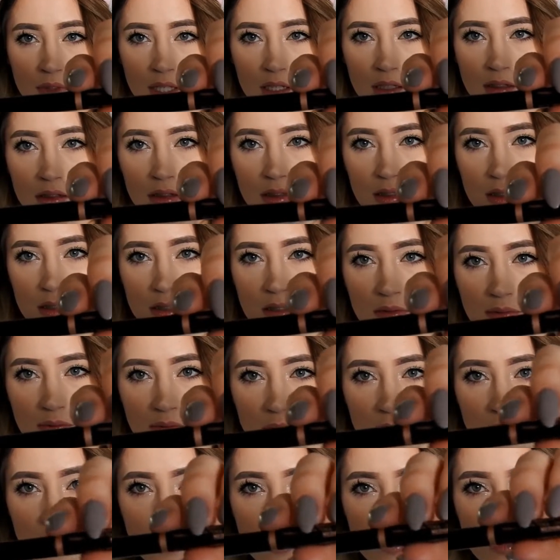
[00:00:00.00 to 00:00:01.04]
and this is a
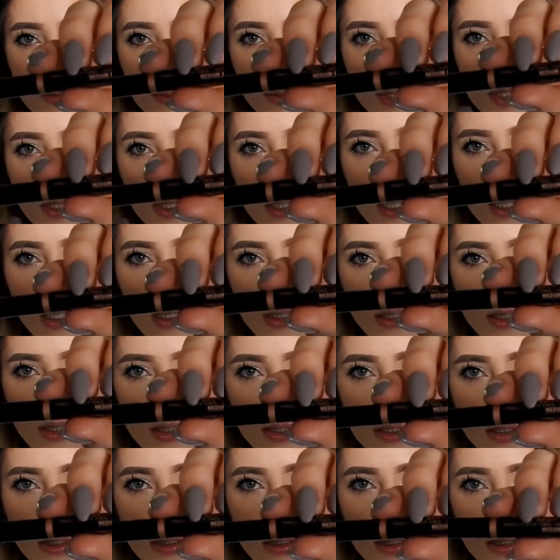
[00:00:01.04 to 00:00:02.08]
very similar color.
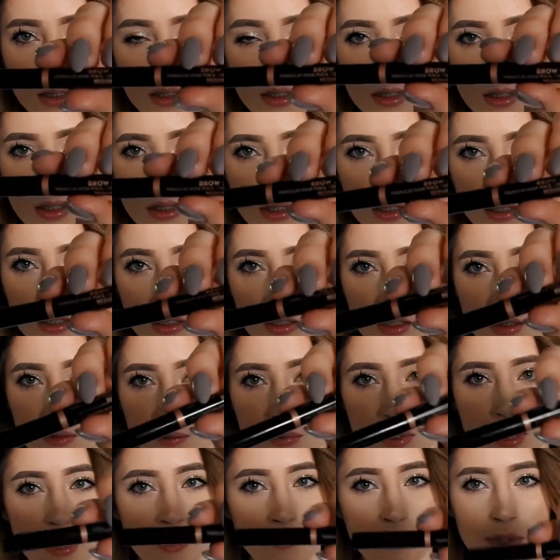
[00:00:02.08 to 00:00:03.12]

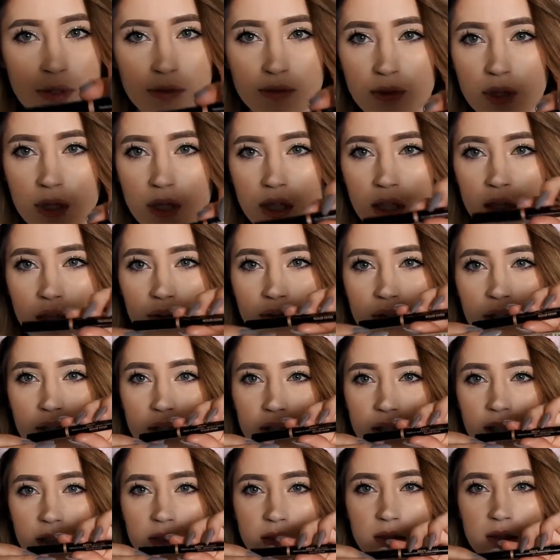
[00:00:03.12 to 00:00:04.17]
But I've been really loving
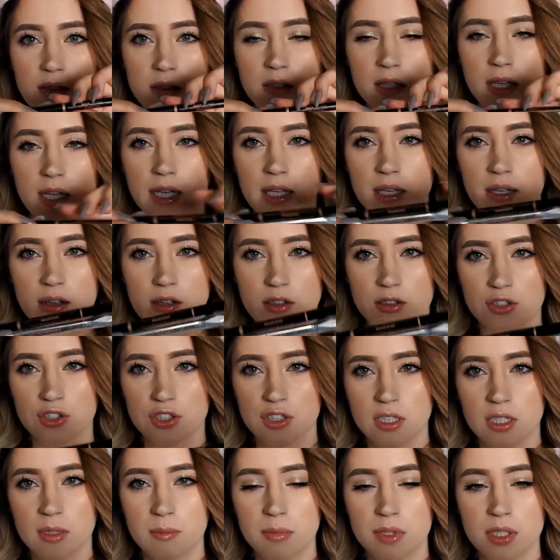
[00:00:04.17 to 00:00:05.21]
these. I
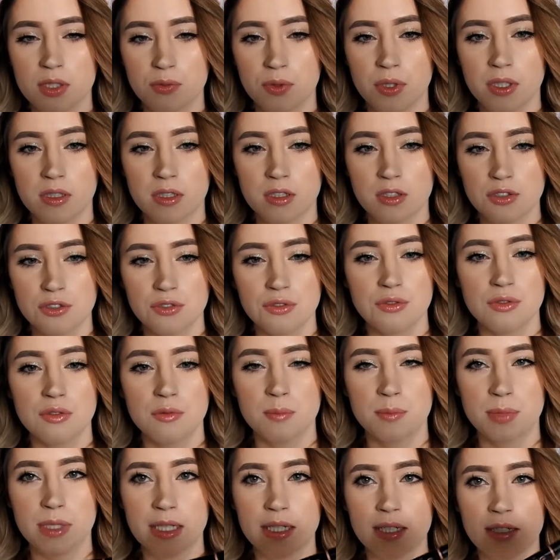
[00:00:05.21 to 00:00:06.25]
alternate between the
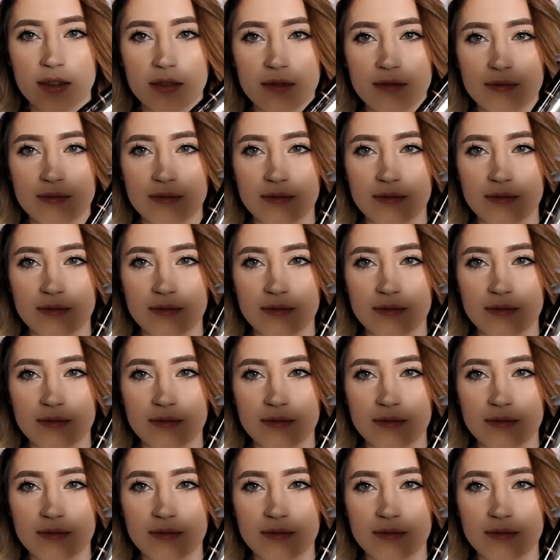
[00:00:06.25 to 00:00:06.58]
2, but